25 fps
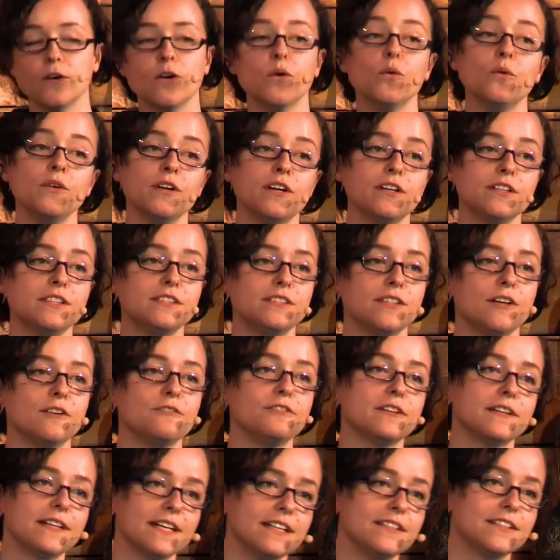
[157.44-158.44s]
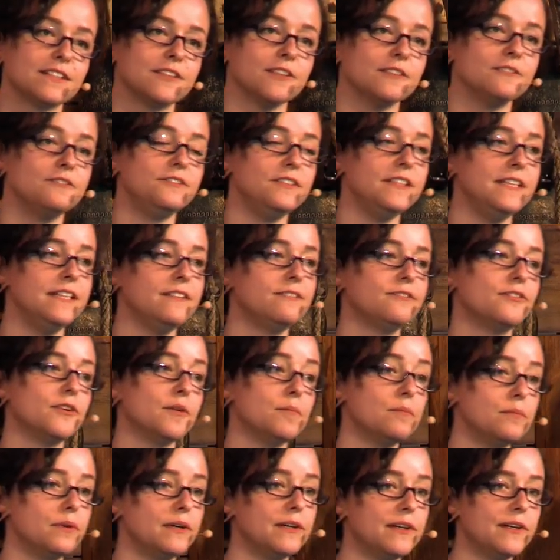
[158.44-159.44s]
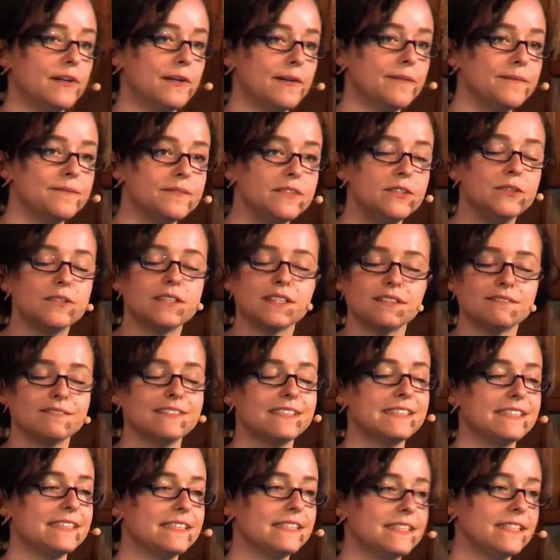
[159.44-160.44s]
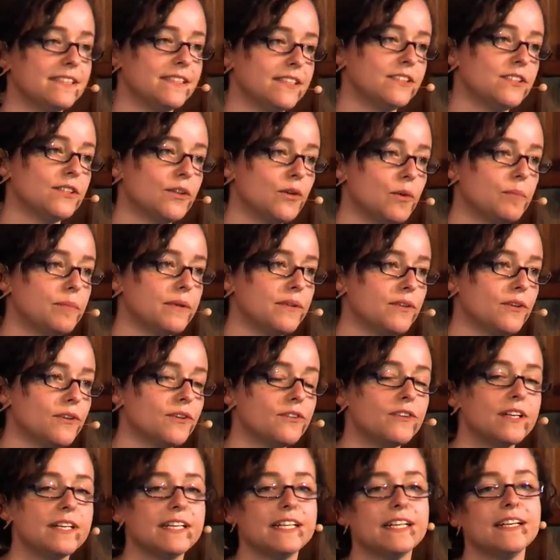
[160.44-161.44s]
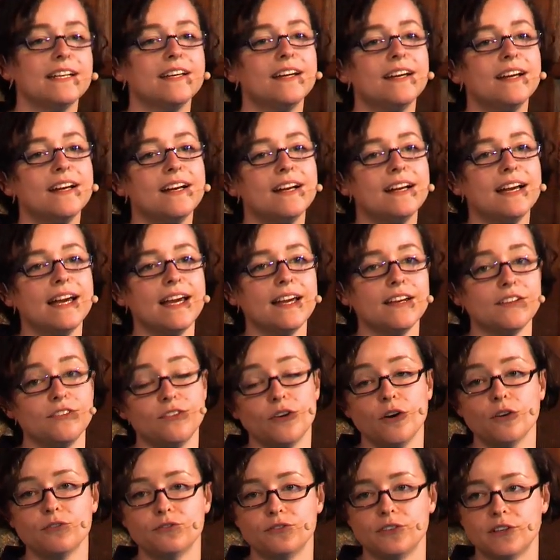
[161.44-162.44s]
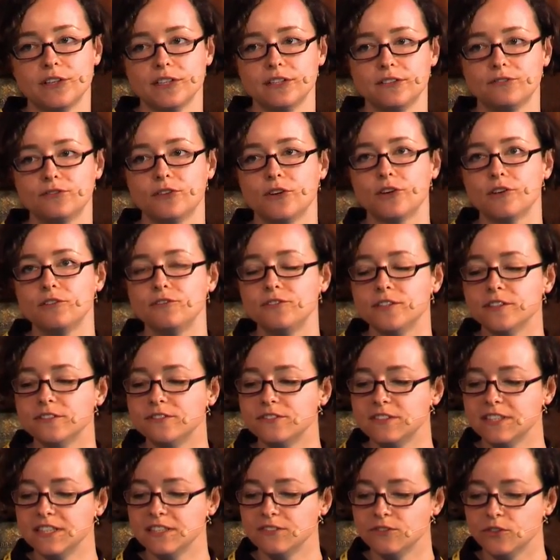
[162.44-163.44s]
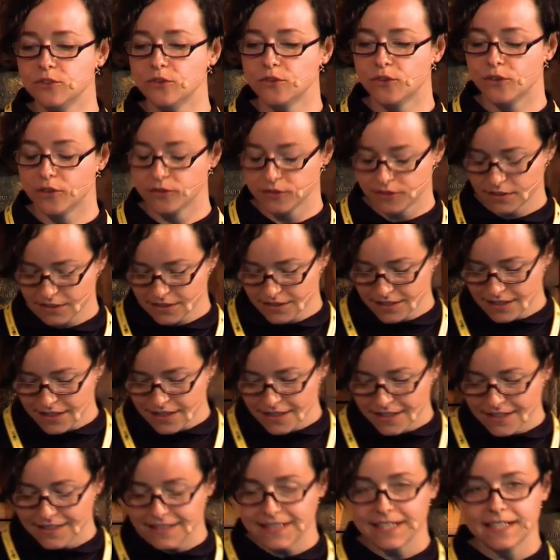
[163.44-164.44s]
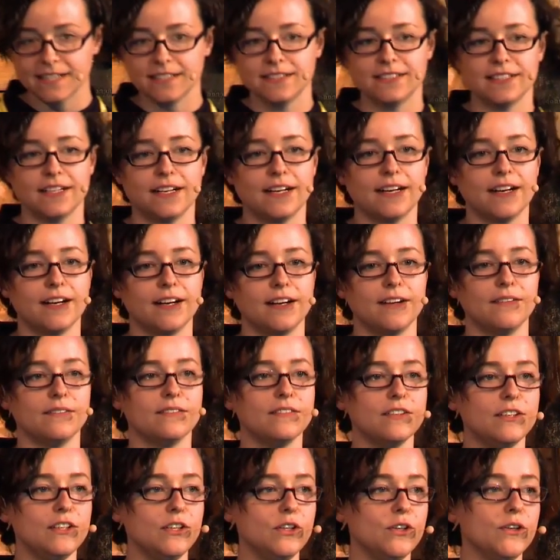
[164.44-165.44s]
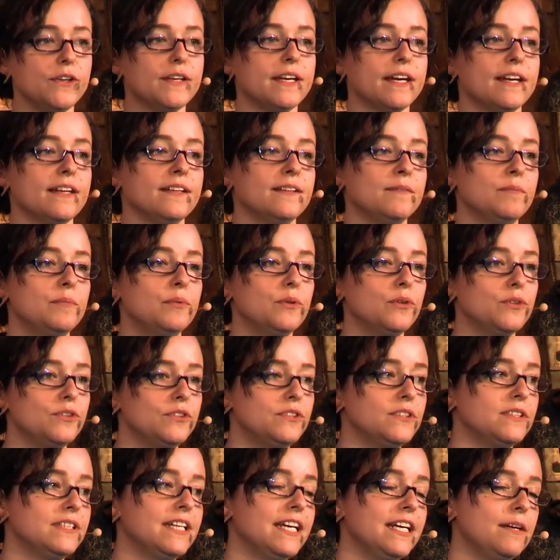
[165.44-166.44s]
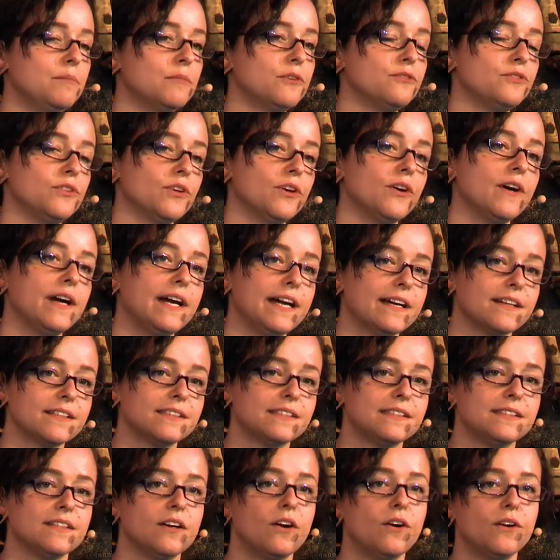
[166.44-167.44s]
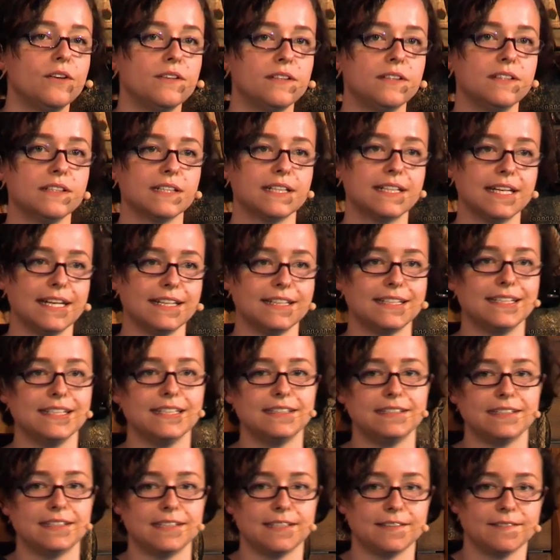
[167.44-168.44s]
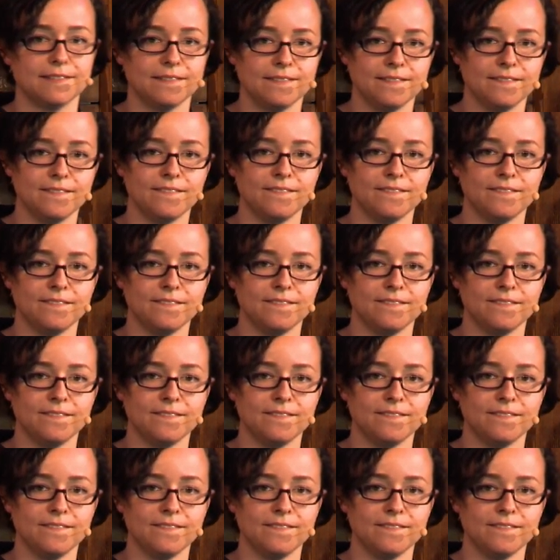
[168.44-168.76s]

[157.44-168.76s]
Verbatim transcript: owners of a cat cafe from Brno, you can visit it, it's open already, have offered for 15 euros that you can put the name of your ex on the cat litter